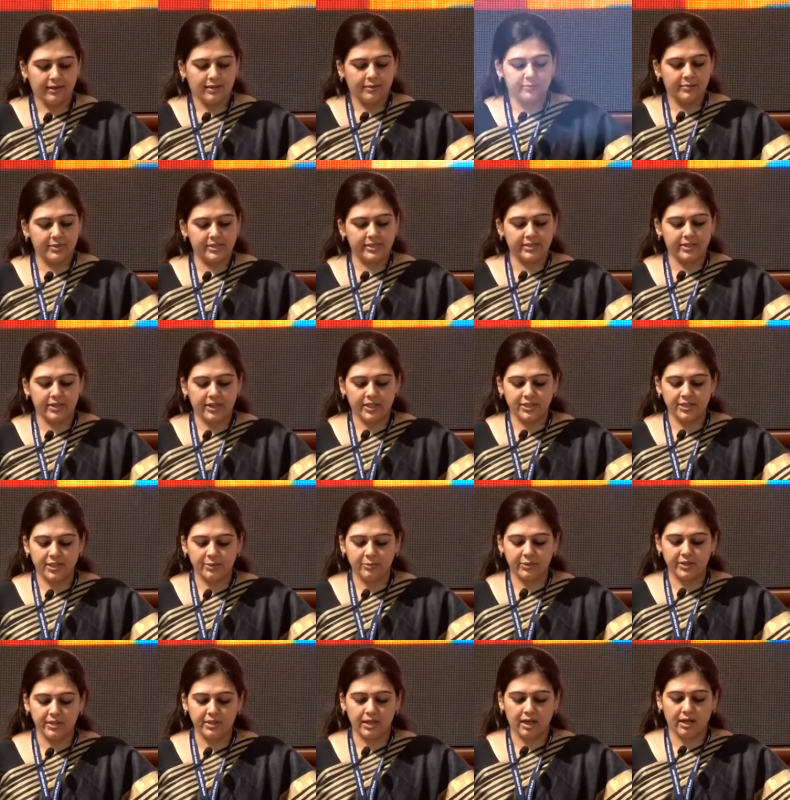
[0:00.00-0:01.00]
Mr. Ajay
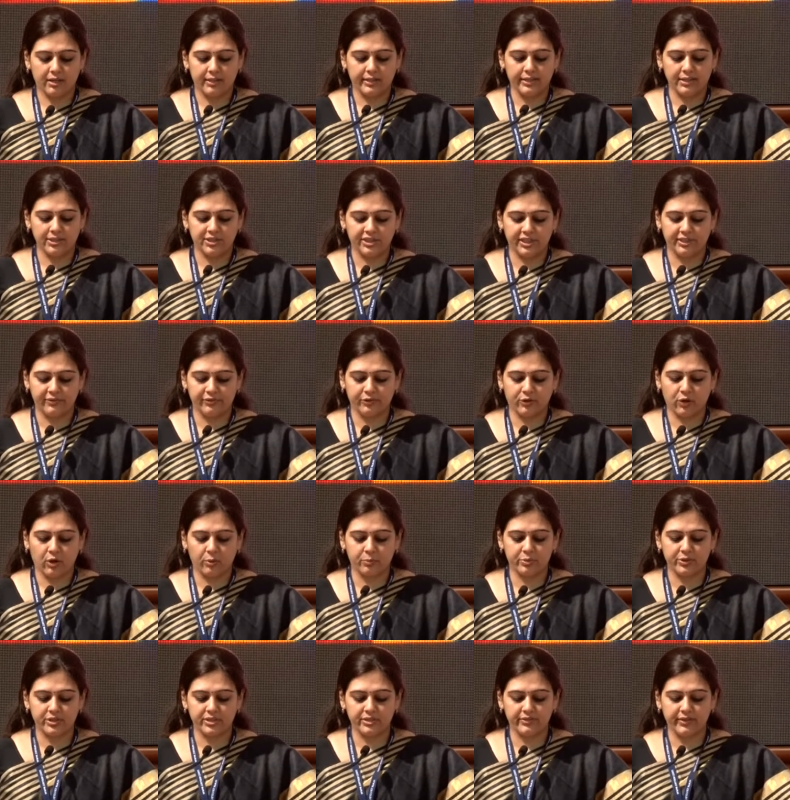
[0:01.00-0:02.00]
Bhandari, Chief
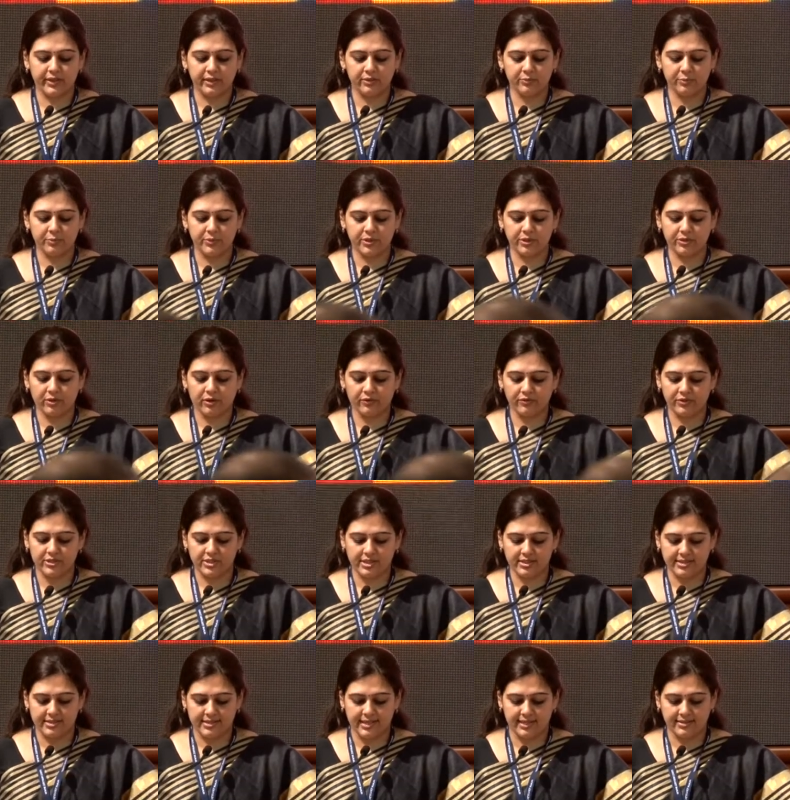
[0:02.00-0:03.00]
Corporate Development
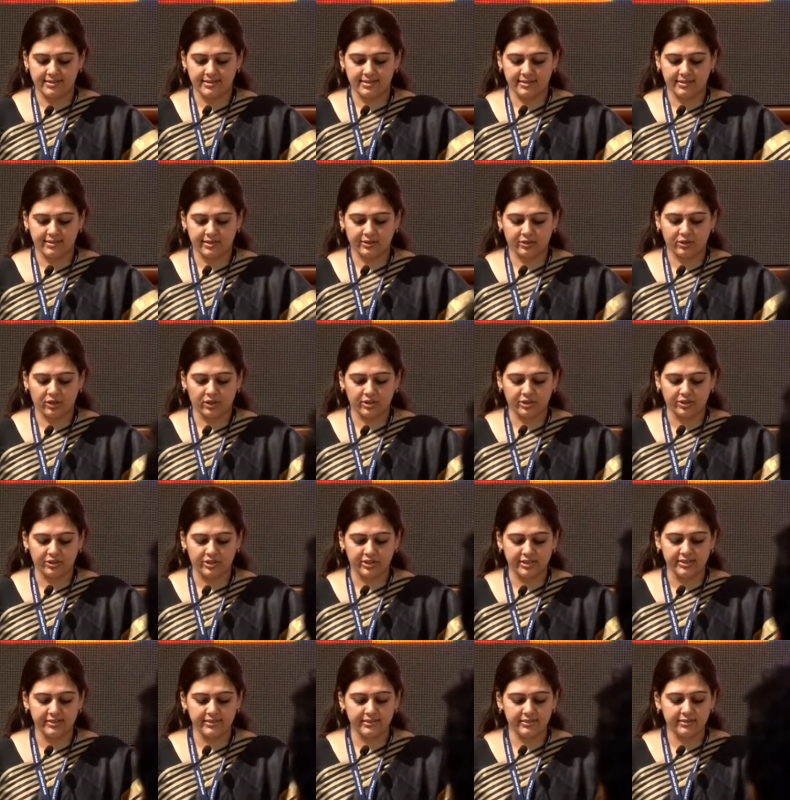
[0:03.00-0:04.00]
Officer, Zensar
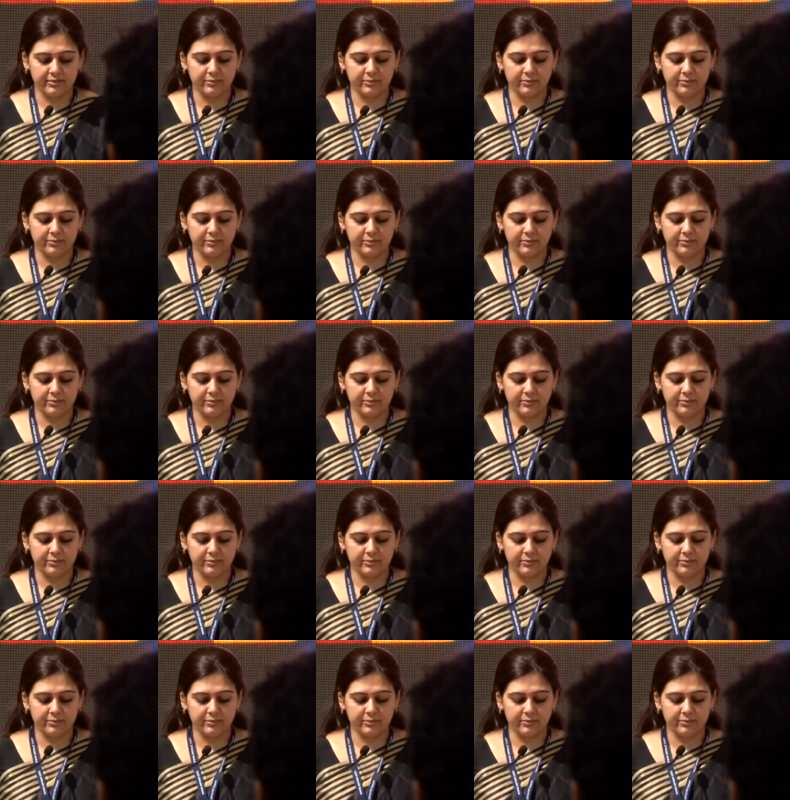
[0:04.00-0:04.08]
Technologies.